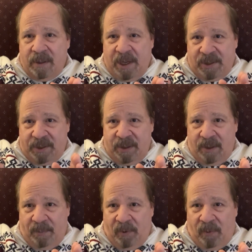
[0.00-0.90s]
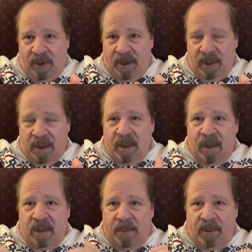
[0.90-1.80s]
That's number one.
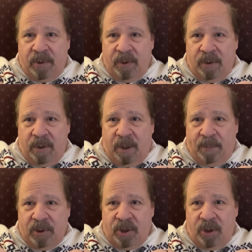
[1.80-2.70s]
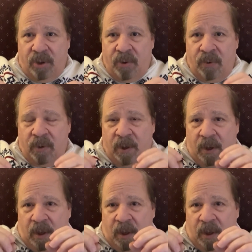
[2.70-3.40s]
Number two,